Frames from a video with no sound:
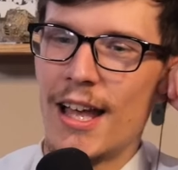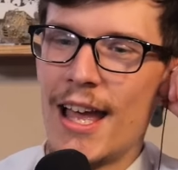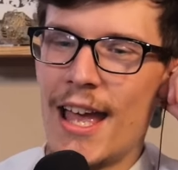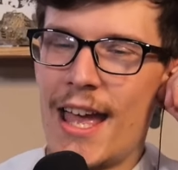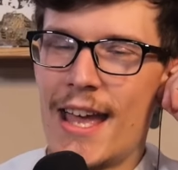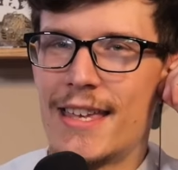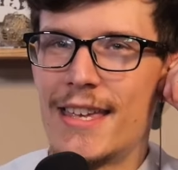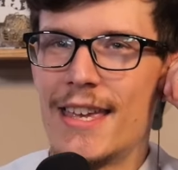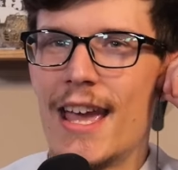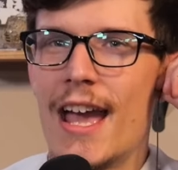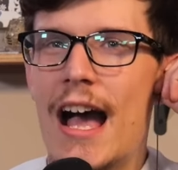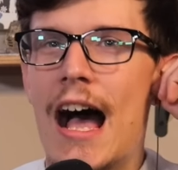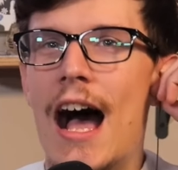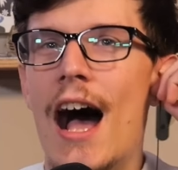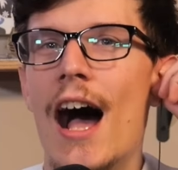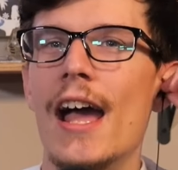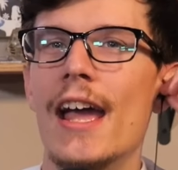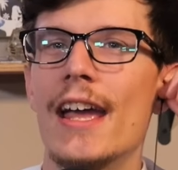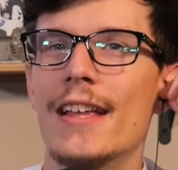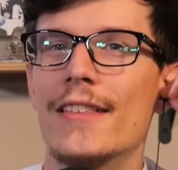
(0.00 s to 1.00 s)
Heck
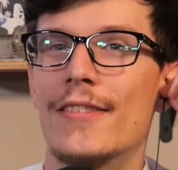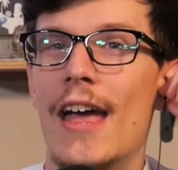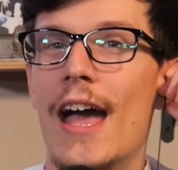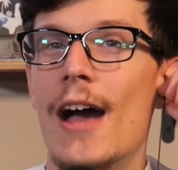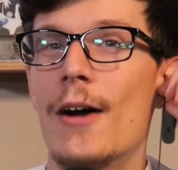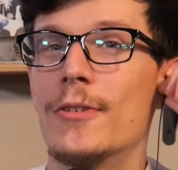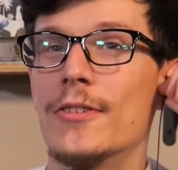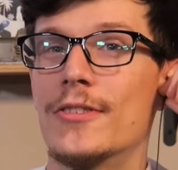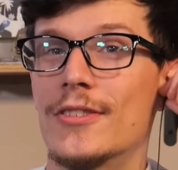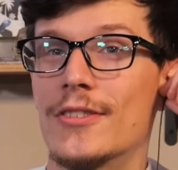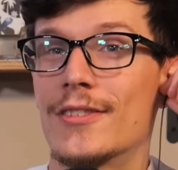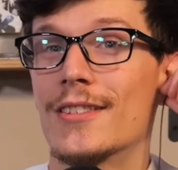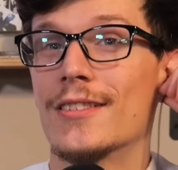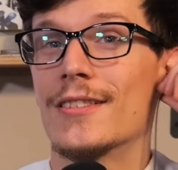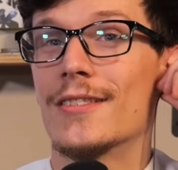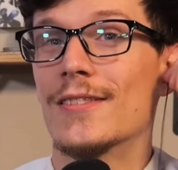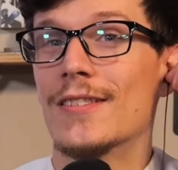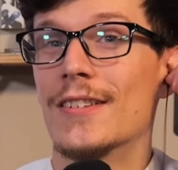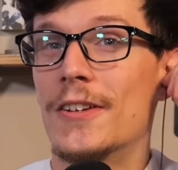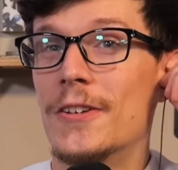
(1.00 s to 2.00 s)
yeah. That was
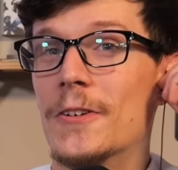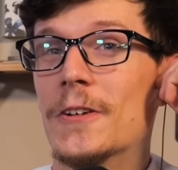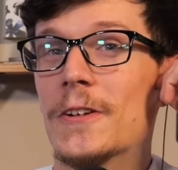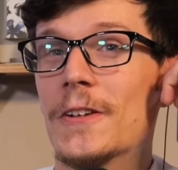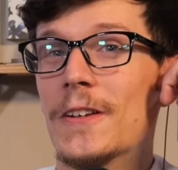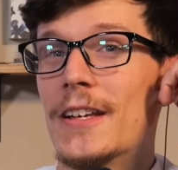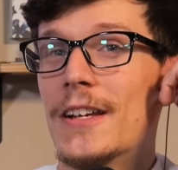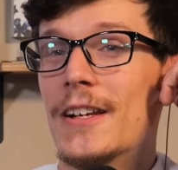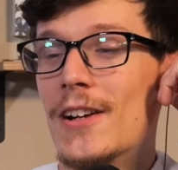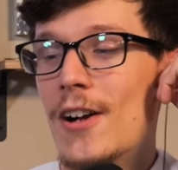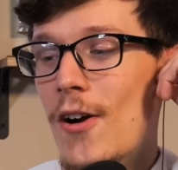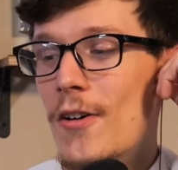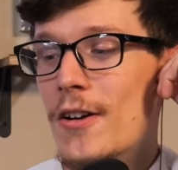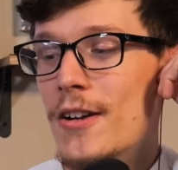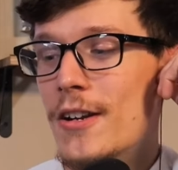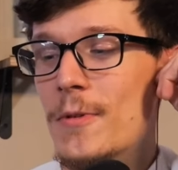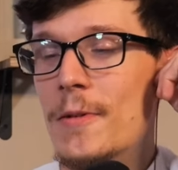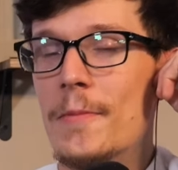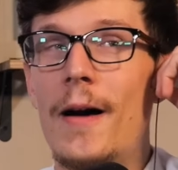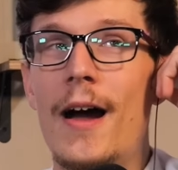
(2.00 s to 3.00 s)
literally
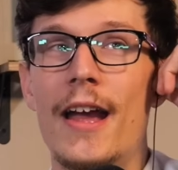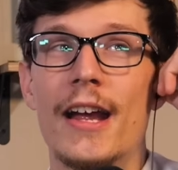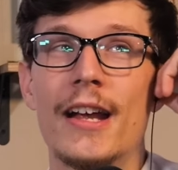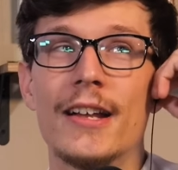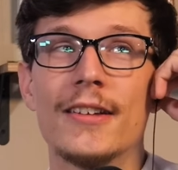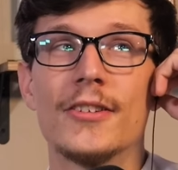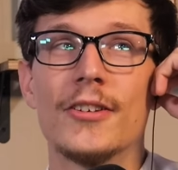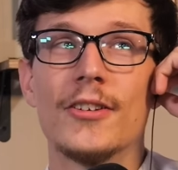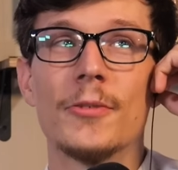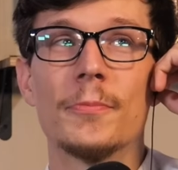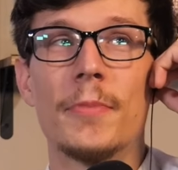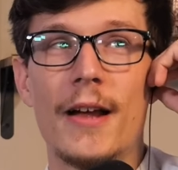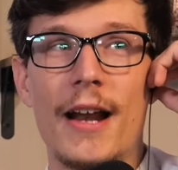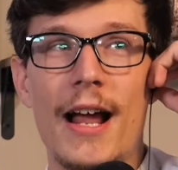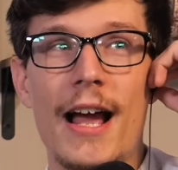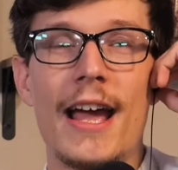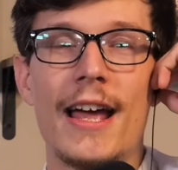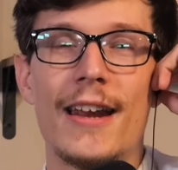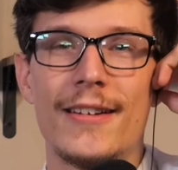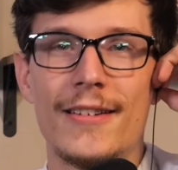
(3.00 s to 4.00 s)
going to be my answer, but
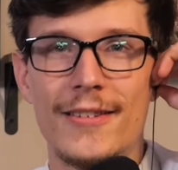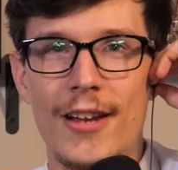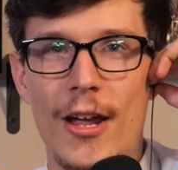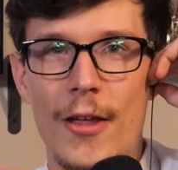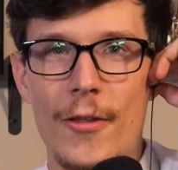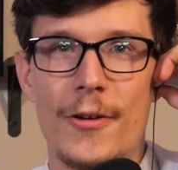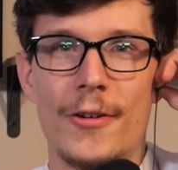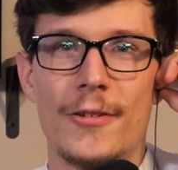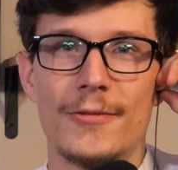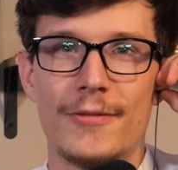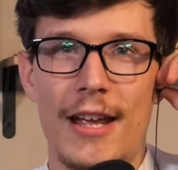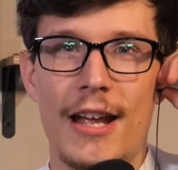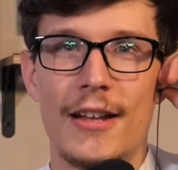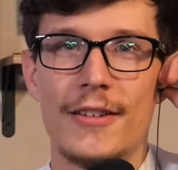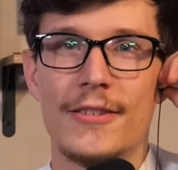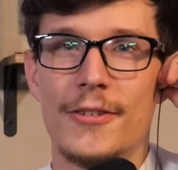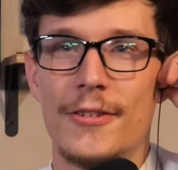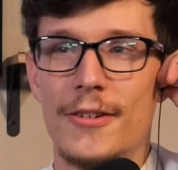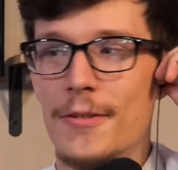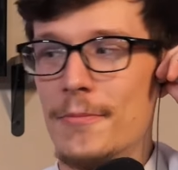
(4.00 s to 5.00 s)
I had another
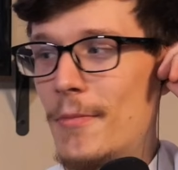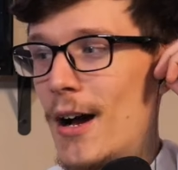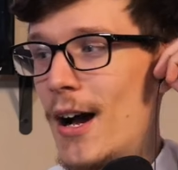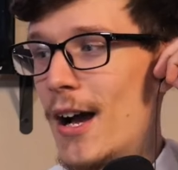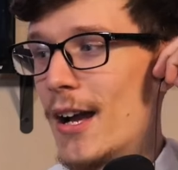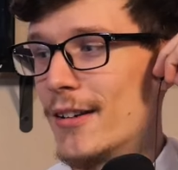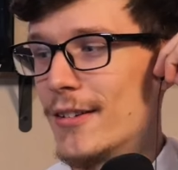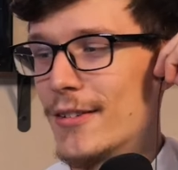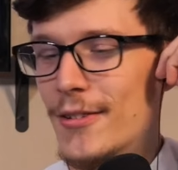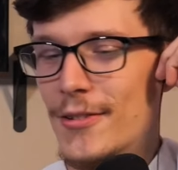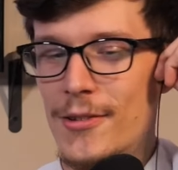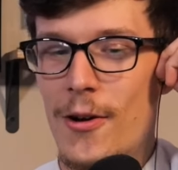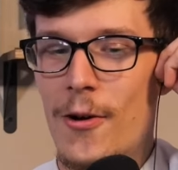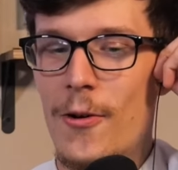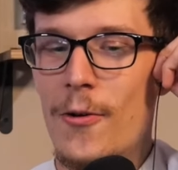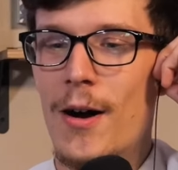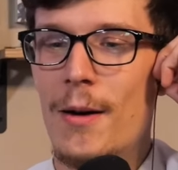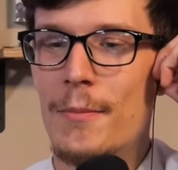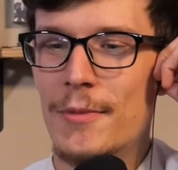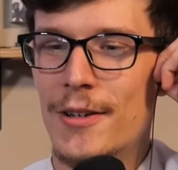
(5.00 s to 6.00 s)
answer in mind,
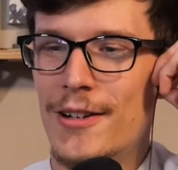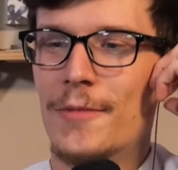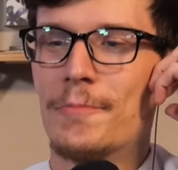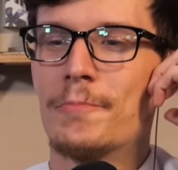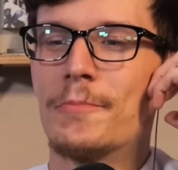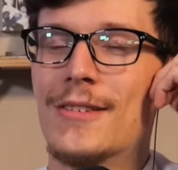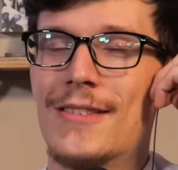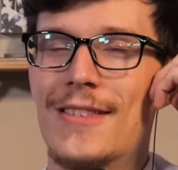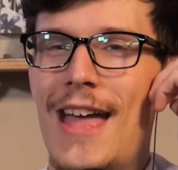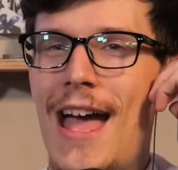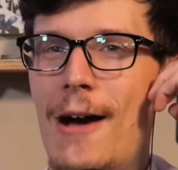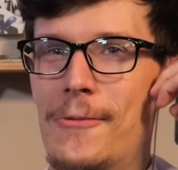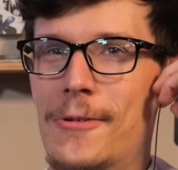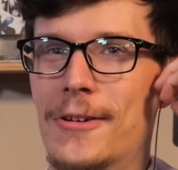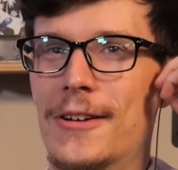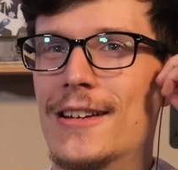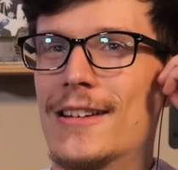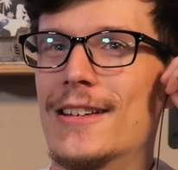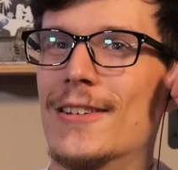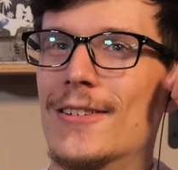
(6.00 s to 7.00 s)
so I'm going to put that
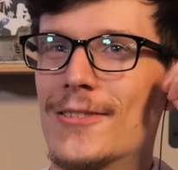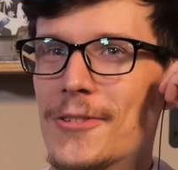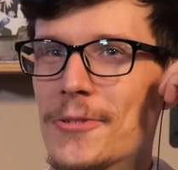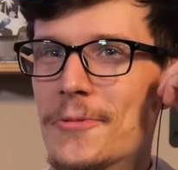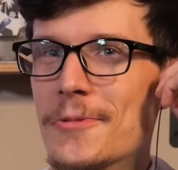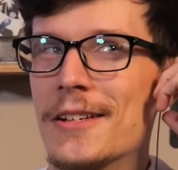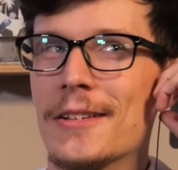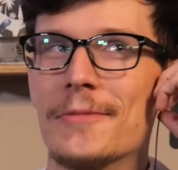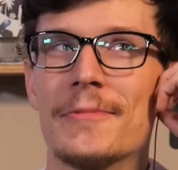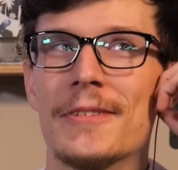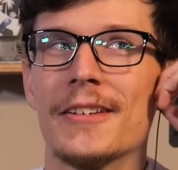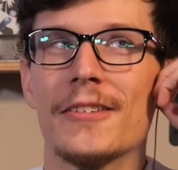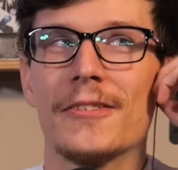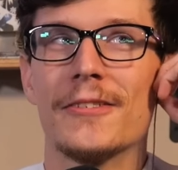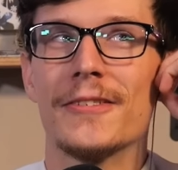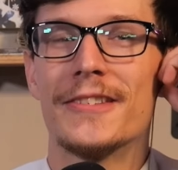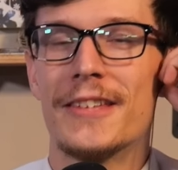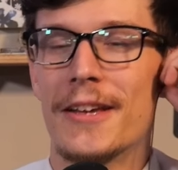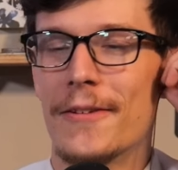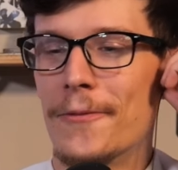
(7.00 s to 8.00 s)
one in here so we can be a
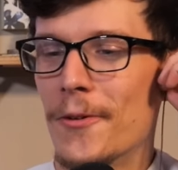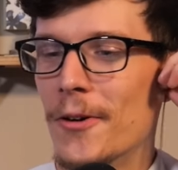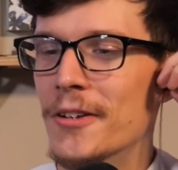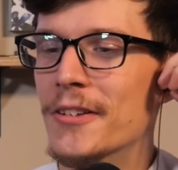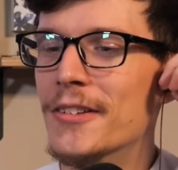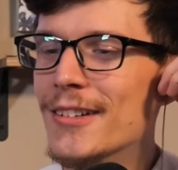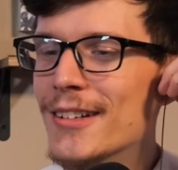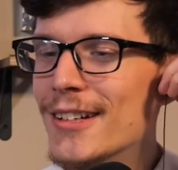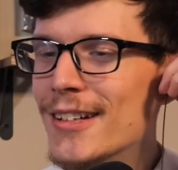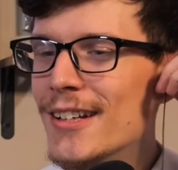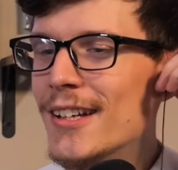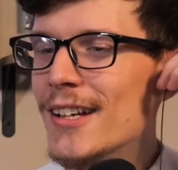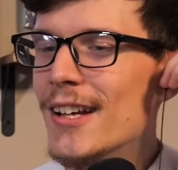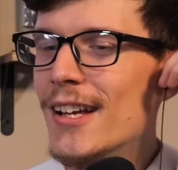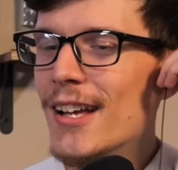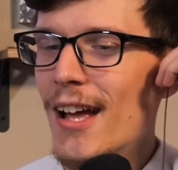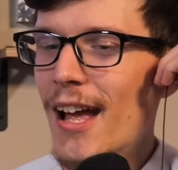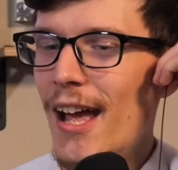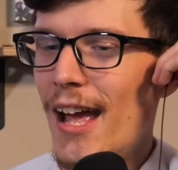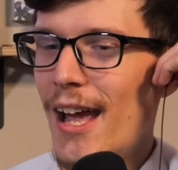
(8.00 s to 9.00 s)
little different.
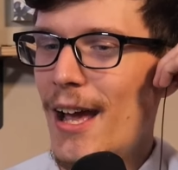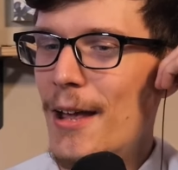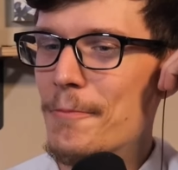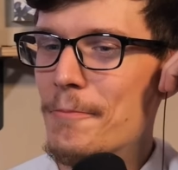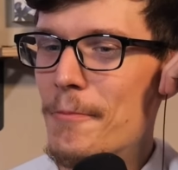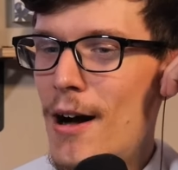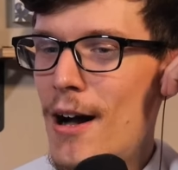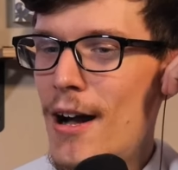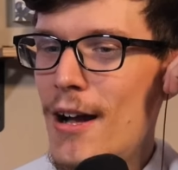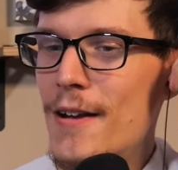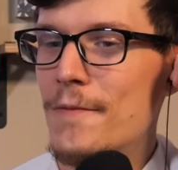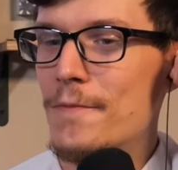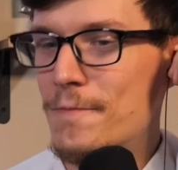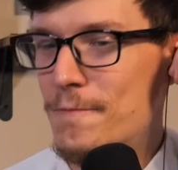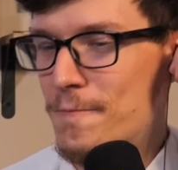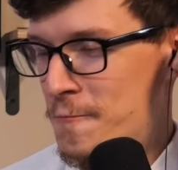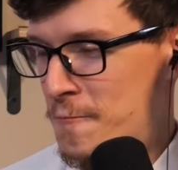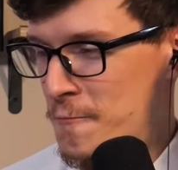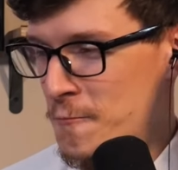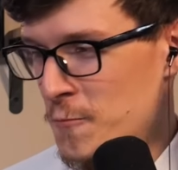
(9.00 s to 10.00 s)
And mine
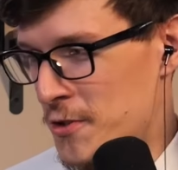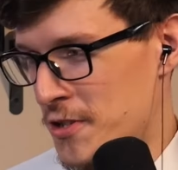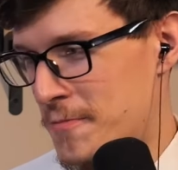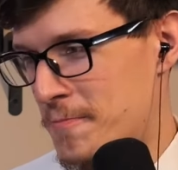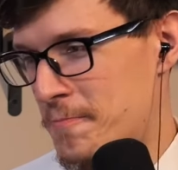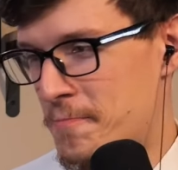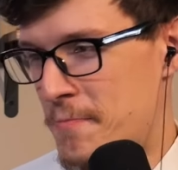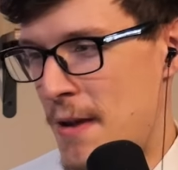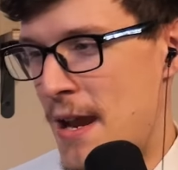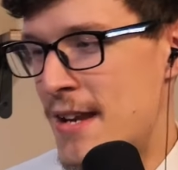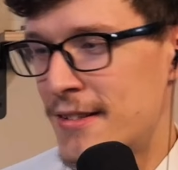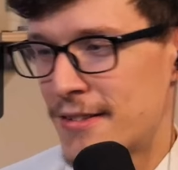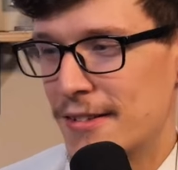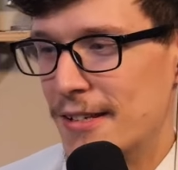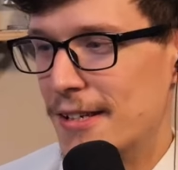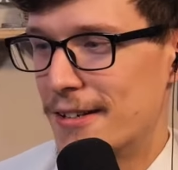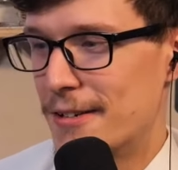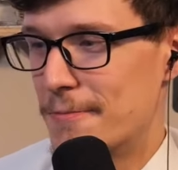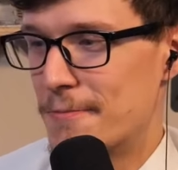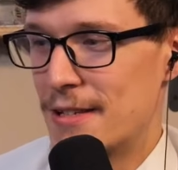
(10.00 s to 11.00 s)
was
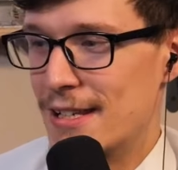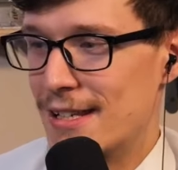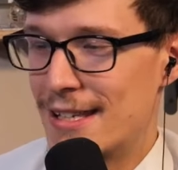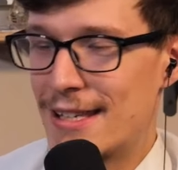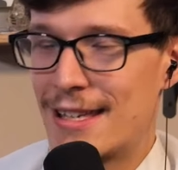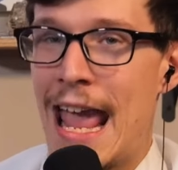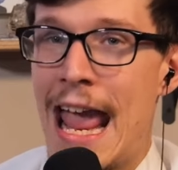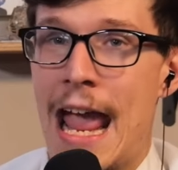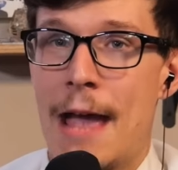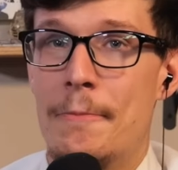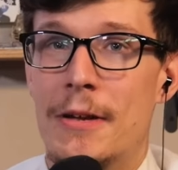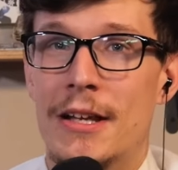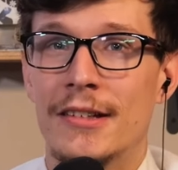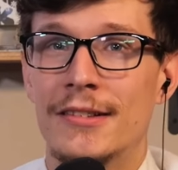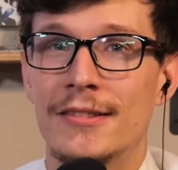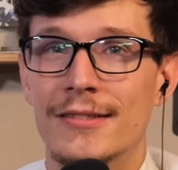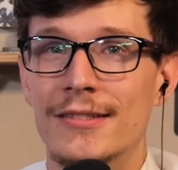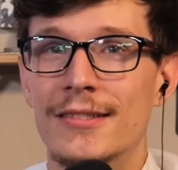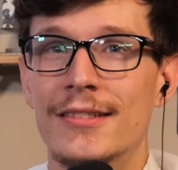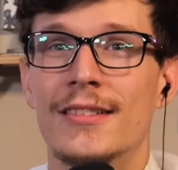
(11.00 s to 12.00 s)
basically going to be camping